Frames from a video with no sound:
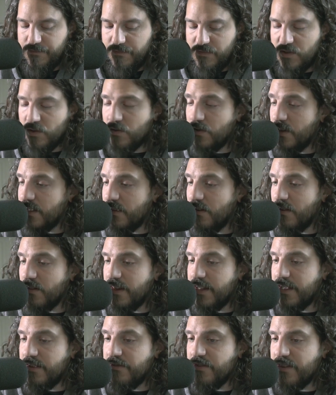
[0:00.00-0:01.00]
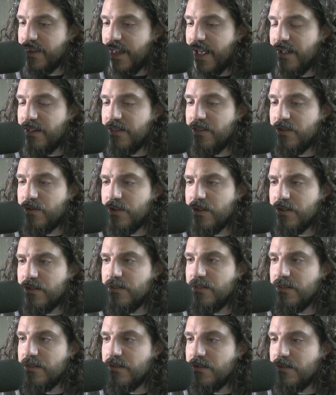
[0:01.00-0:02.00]
So click our link for that.
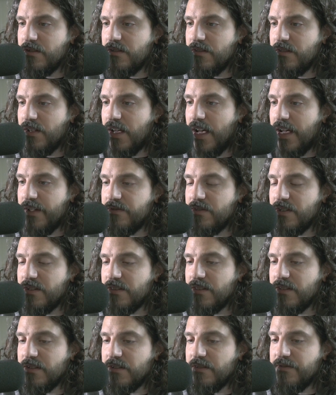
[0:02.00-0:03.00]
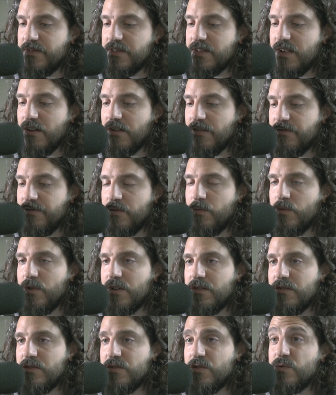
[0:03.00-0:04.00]
I've done the photography
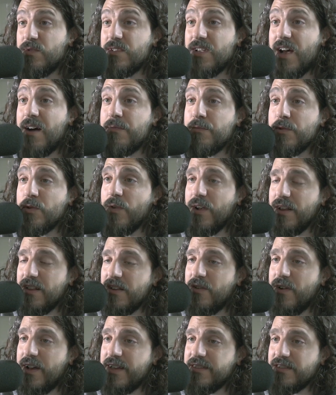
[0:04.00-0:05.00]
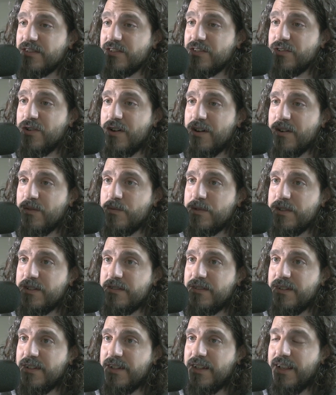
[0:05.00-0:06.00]
one. Dude, Tom Morello has a guitar
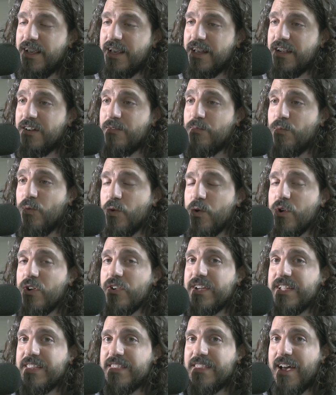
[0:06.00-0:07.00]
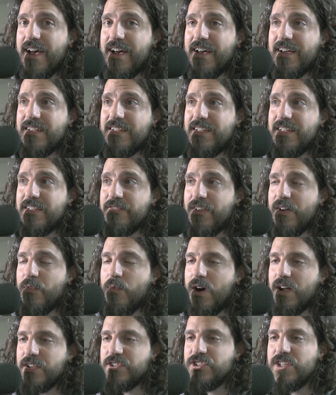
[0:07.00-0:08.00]
one. And I'm worried that if I
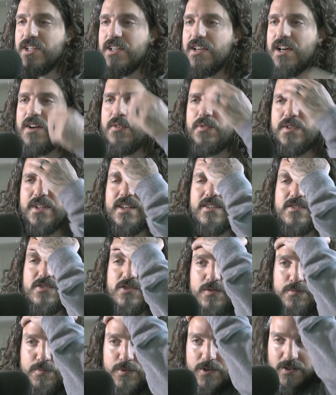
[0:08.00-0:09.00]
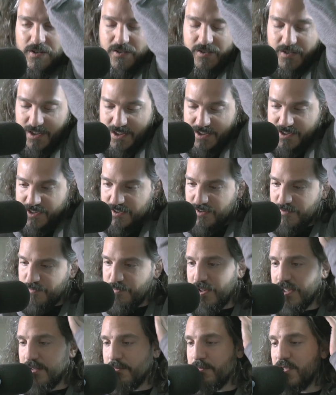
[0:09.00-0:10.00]
watched it, I would get super into
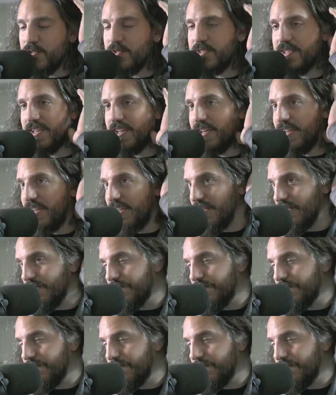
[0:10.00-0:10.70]
playing music again.